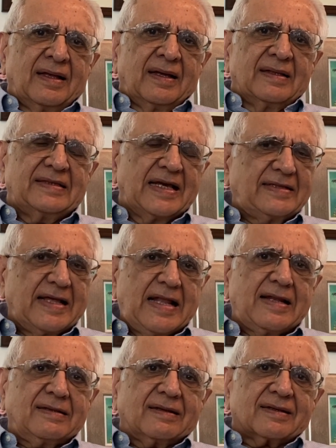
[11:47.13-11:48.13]
They
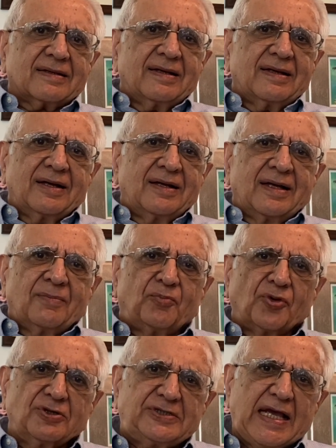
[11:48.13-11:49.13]
then
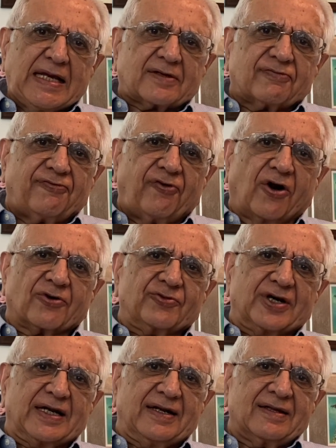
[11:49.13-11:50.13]
project
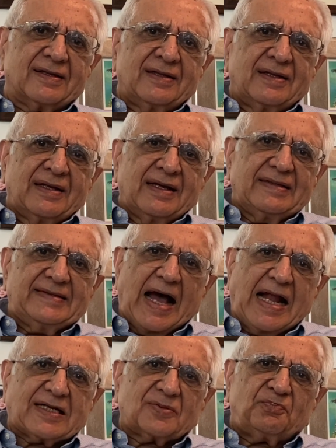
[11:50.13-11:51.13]
forward
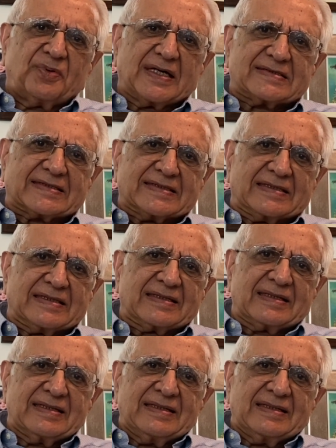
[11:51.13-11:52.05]
that person's